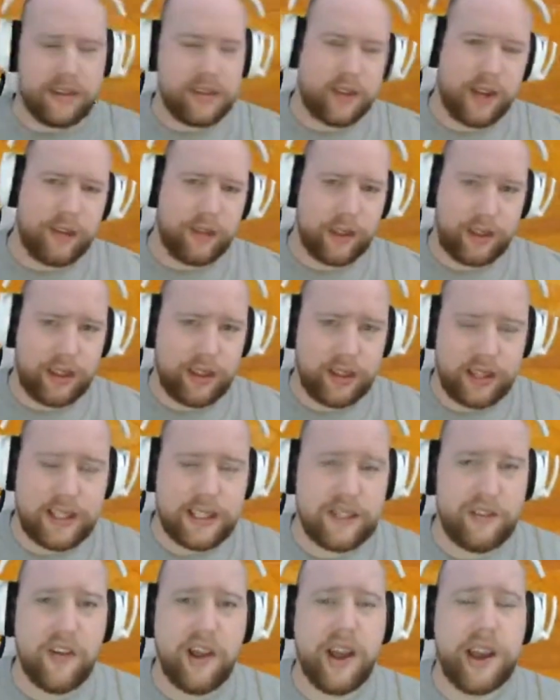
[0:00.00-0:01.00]
and everything,
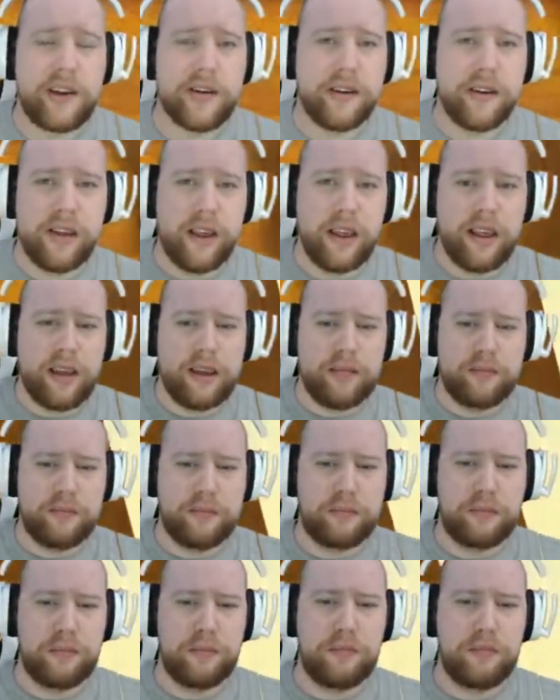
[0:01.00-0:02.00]
that's fine.
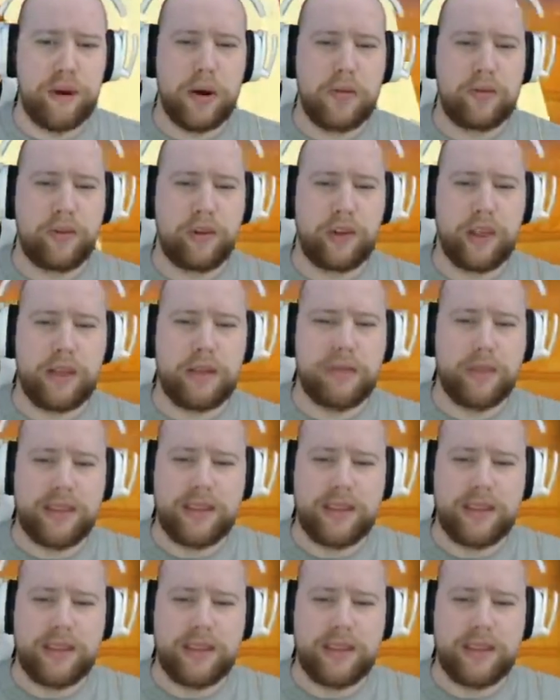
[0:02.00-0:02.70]
But for them to